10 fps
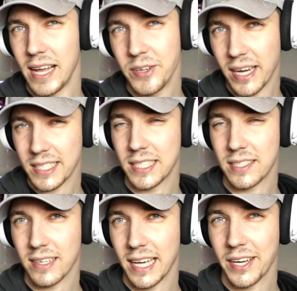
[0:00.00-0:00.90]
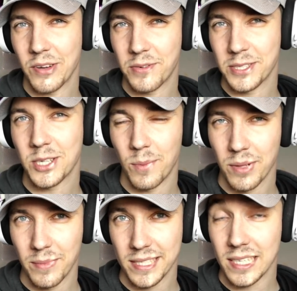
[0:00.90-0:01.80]
and you actually start getting your first
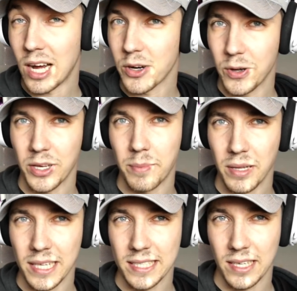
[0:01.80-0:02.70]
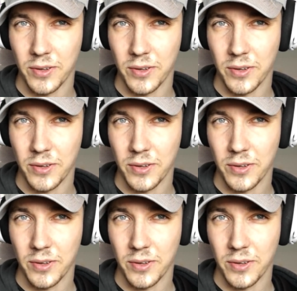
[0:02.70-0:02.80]
compliments on how good your buildings